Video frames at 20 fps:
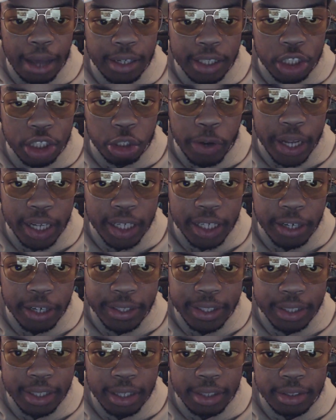how to trade
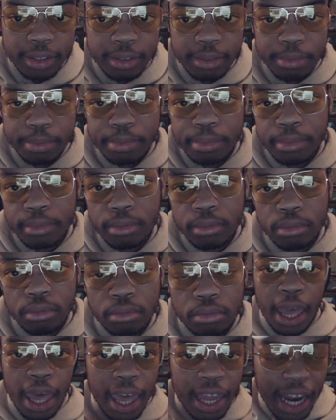currencies.
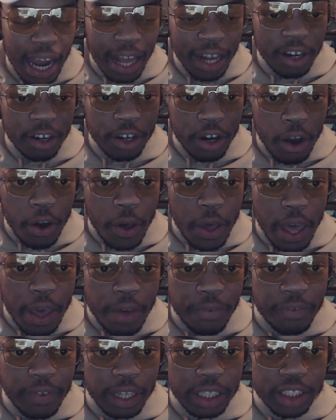And I don't know
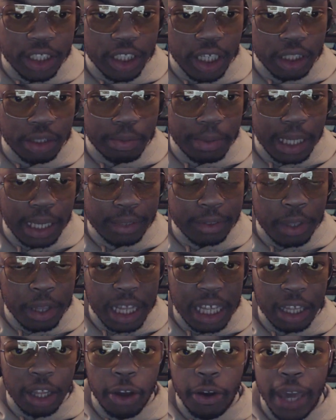if it's just because
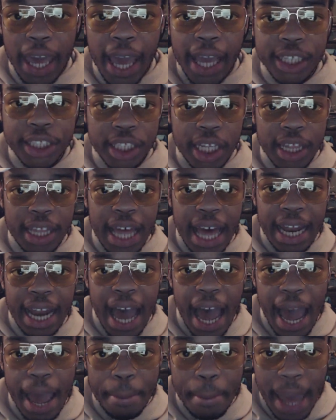of the location
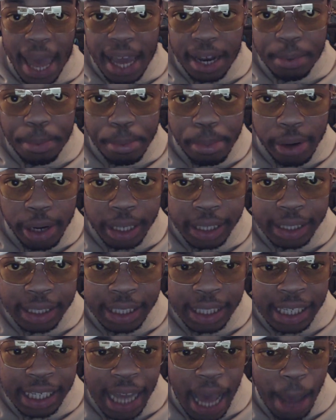that I'm at,
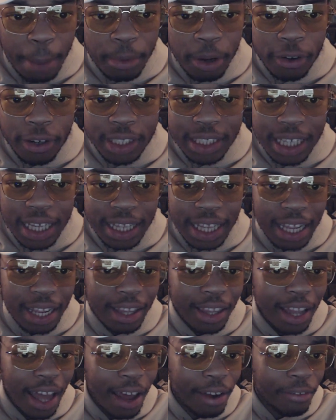but I'm noticing
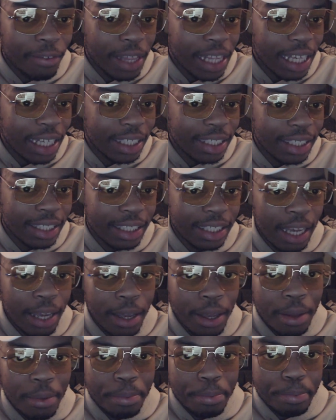that a lot of these
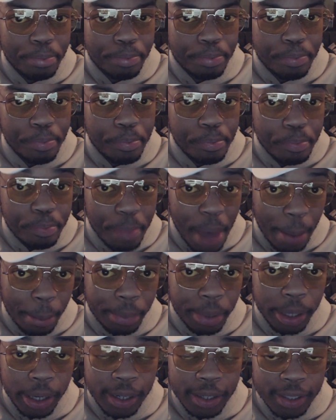
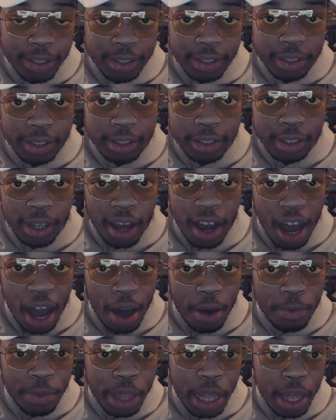members
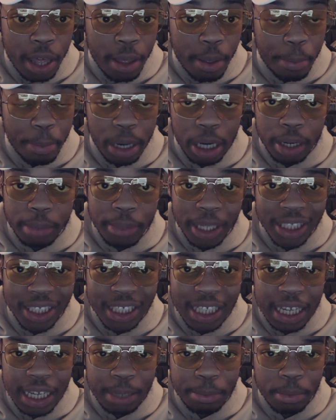of the pyramid
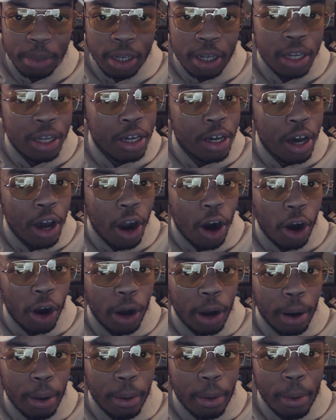scheme
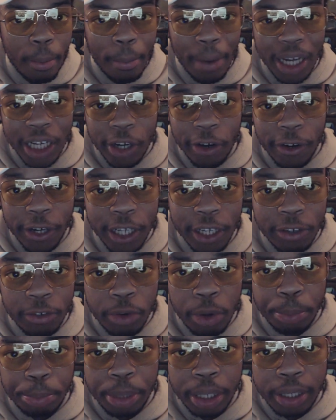are minority
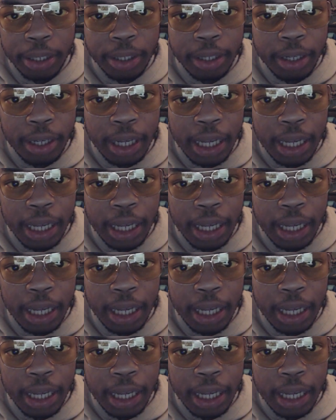group.